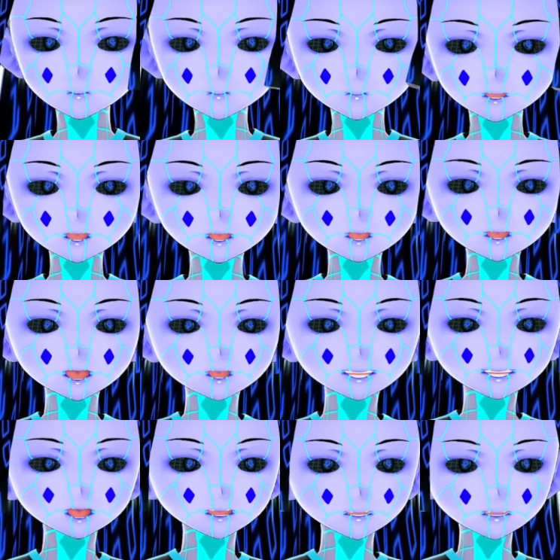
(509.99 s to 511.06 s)
need to
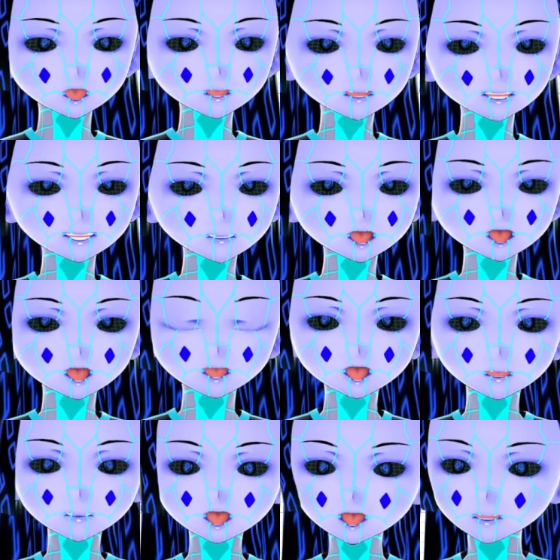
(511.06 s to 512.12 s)
gain 3,000
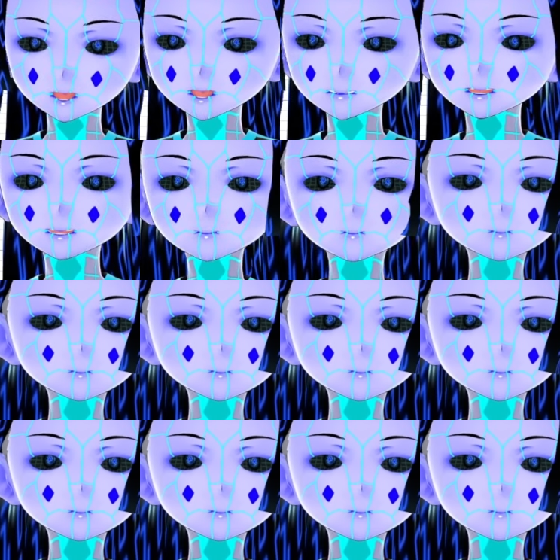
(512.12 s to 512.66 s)
SR for some reason.